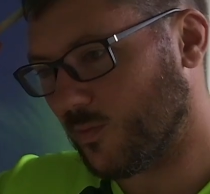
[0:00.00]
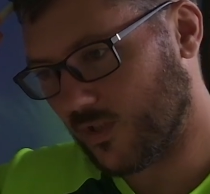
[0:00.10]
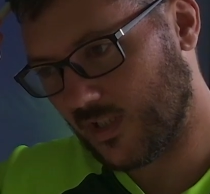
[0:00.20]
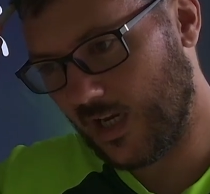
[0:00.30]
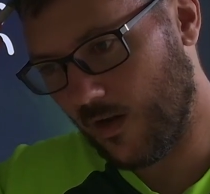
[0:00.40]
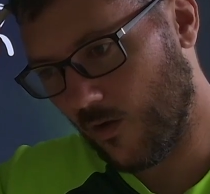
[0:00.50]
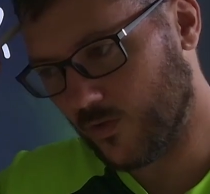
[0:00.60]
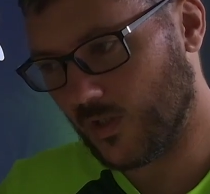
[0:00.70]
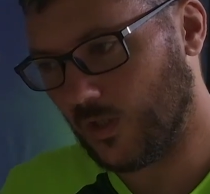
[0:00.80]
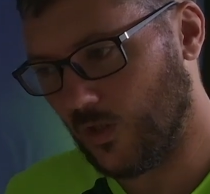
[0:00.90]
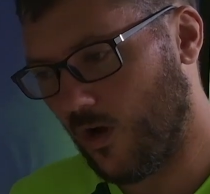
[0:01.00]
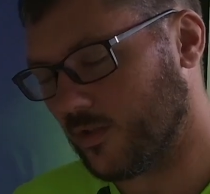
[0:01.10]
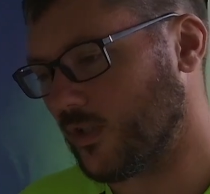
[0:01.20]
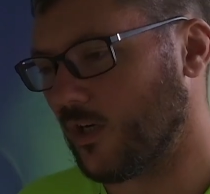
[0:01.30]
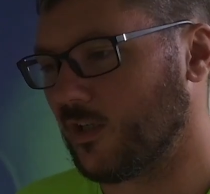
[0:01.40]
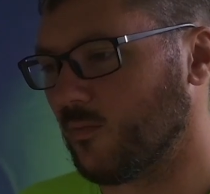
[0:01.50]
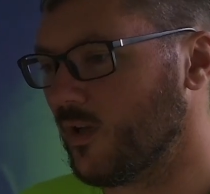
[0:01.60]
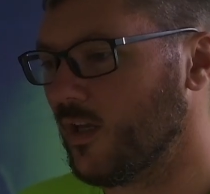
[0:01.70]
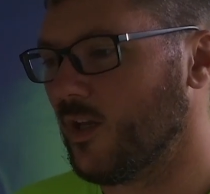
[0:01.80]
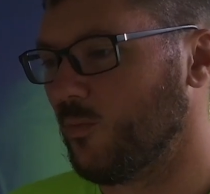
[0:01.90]
the mosquitoes long term
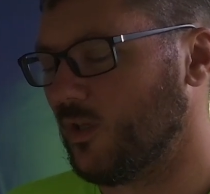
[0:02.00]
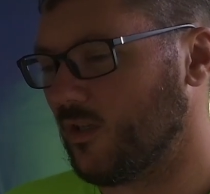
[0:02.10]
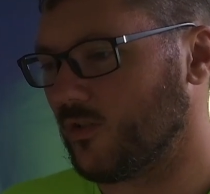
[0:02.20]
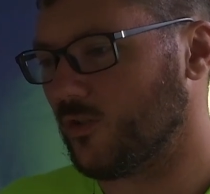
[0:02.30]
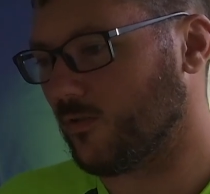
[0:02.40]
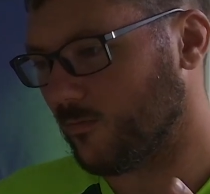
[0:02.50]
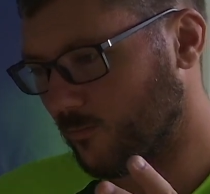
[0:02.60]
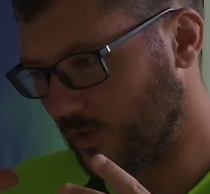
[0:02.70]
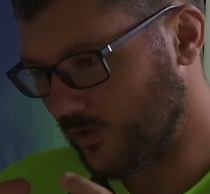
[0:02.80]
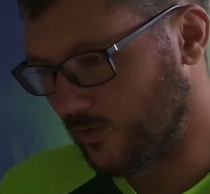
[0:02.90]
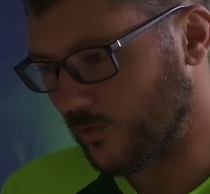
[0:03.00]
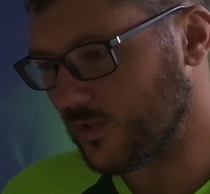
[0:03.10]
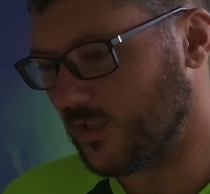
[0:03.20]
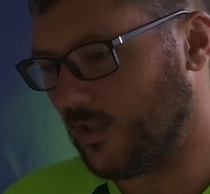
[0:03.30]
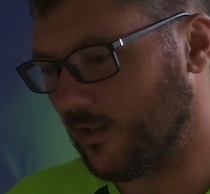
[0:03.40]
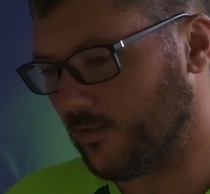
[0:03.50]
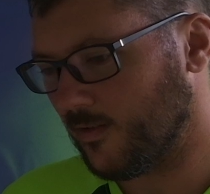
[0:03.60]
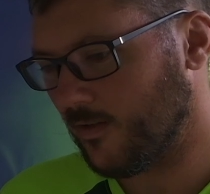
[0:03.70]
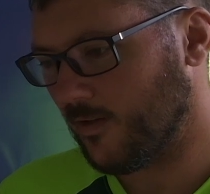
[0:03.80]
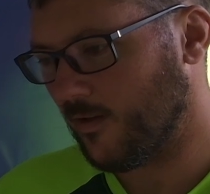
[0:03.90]
because you're reducing
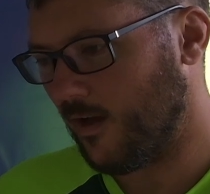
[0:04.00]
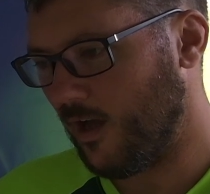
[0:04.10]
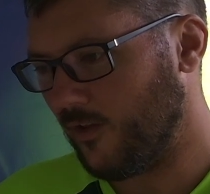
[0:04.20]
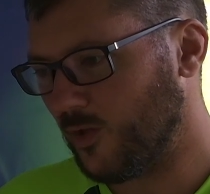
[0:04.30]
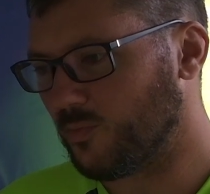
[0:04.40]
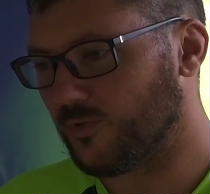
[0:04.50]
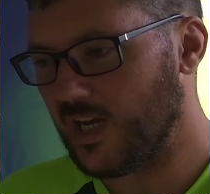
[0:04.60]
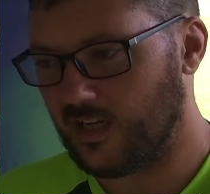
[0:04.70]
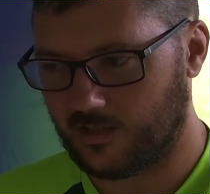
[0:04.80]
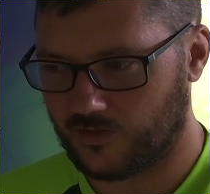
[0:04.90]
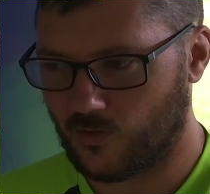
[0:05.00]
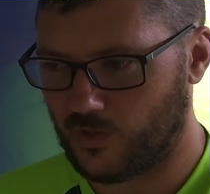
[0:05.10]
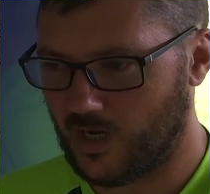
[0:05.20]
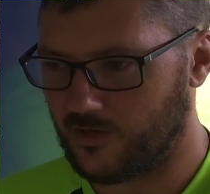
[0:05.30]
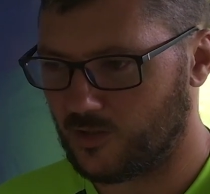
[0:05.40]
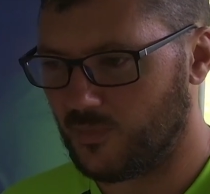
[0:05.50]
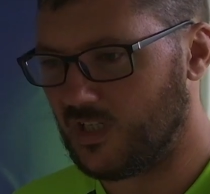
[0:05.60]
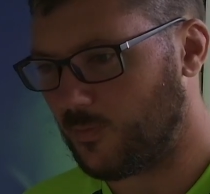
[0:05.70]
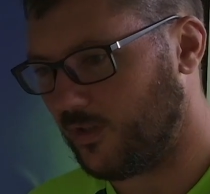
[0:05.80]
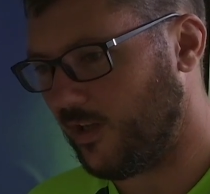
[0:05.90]
the breeding that's going on. You're
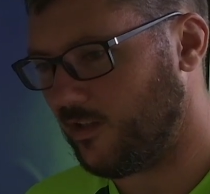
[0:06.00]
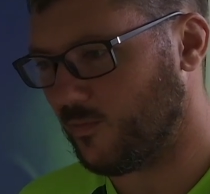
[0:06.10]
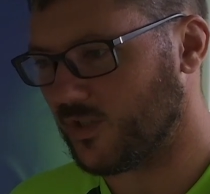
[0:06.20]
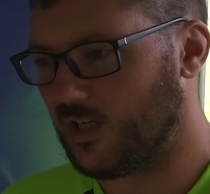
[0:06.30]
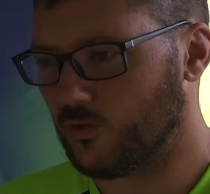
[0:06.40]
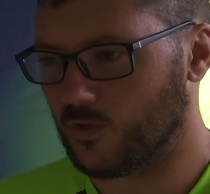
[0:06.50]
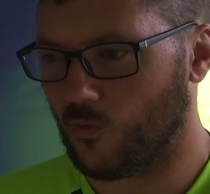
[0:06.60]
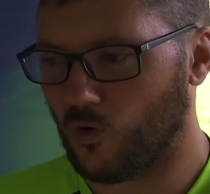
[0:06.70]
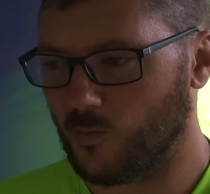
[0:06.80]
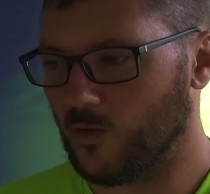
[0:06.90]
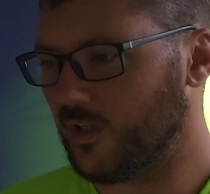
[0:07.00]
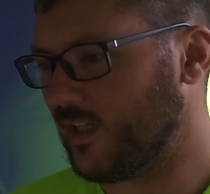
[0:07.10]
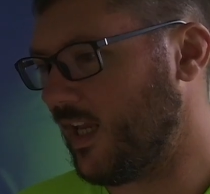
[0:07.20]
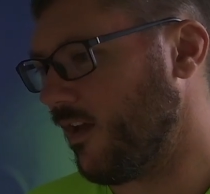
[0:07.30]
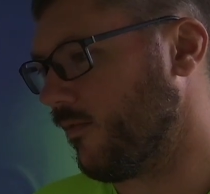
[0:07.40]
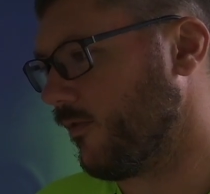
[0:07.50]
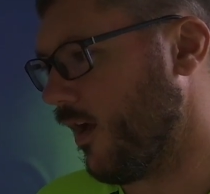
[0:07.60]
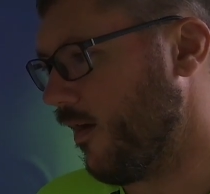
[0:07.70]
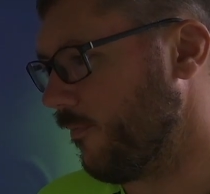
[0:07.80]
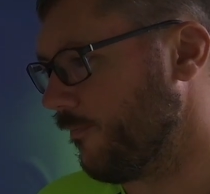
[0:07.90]
manipulating the mosquitoes with a hormone.
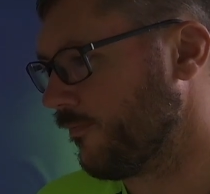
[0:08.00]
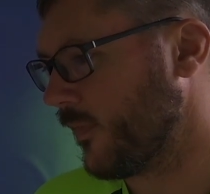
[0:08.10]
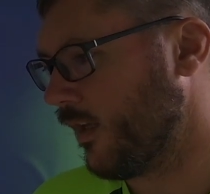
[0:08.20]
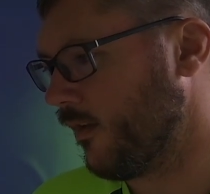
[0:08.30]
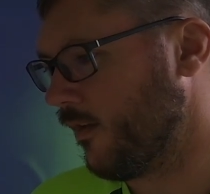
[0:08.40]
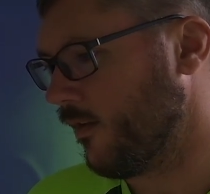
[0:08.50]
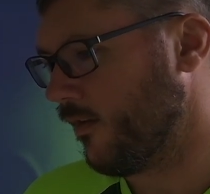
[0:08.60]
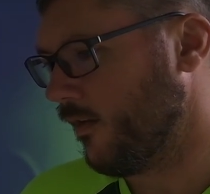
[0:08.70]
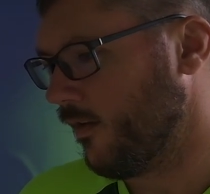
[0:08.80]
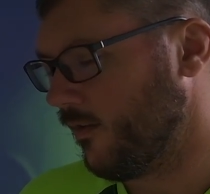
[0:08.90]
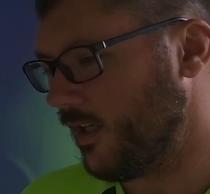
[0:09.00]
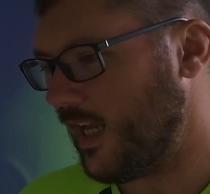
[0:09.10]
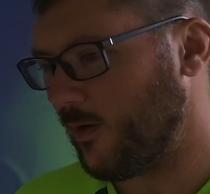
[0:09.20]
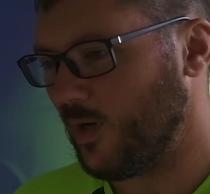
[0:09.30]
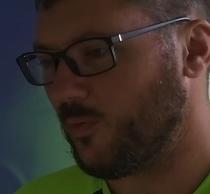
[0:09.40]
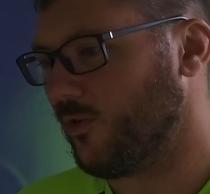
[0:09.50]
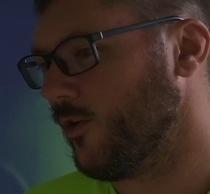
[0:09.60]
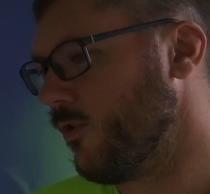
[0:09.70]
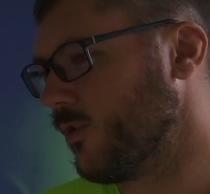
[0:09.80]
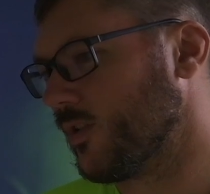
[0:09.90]
They can't
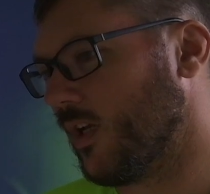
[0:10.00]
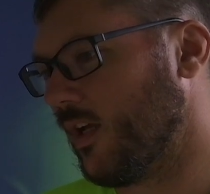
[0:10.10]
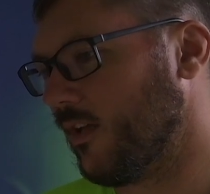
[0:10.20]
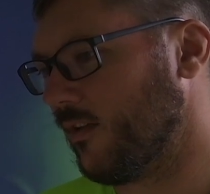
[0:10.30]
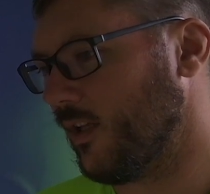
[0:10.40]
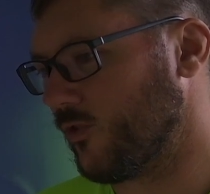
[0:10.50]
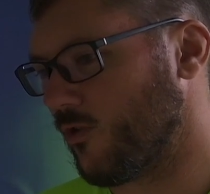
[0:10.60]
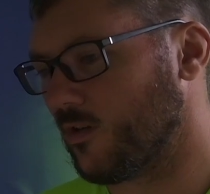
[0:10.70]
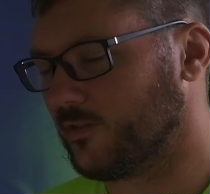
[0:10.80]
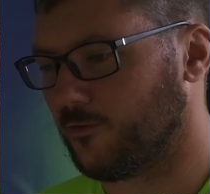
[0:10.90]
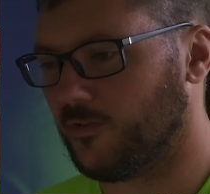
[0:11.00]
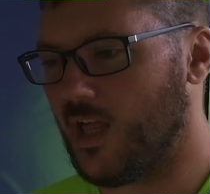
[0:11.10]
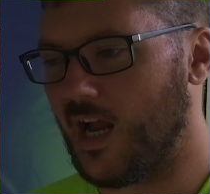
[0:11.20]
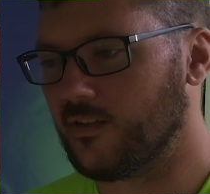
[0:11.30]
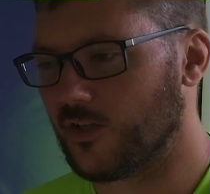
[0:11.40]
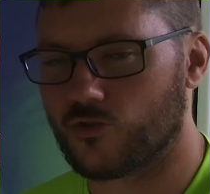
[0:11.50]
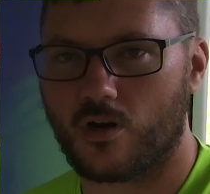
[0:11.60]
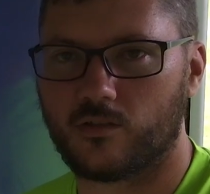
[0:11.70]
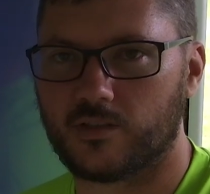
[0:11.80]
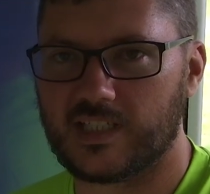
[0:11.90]
reproduce, they struggle to fly, and they
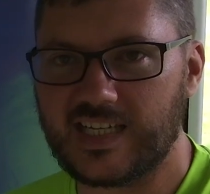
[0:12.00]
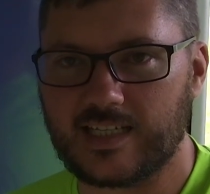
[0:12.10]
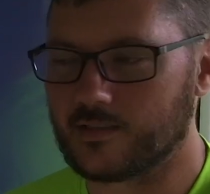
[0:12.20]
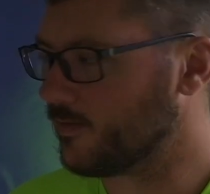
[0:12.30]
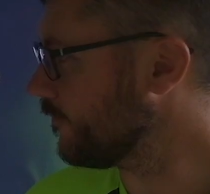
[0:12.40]
struggle to eat.